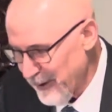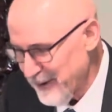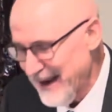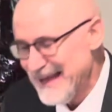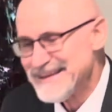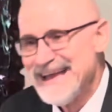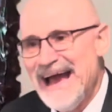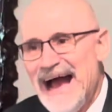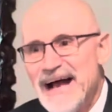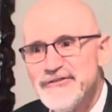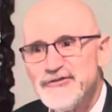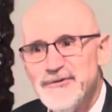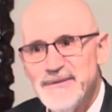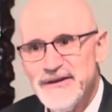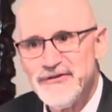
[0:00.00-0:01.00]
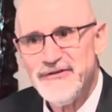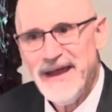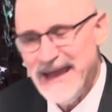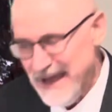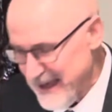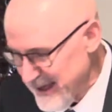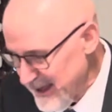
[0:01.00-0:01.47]
I would like to ask them as
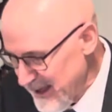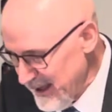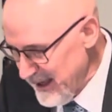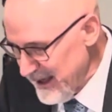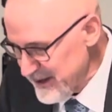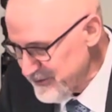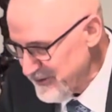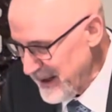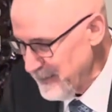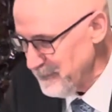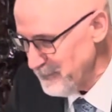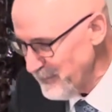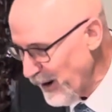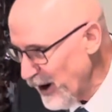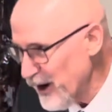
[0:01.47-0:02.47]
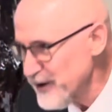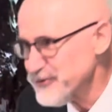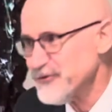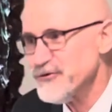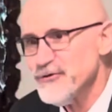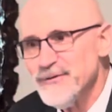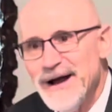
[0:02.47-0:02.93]
they
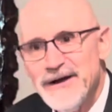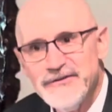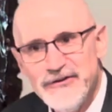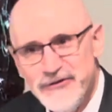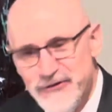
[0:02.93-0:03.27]
marched around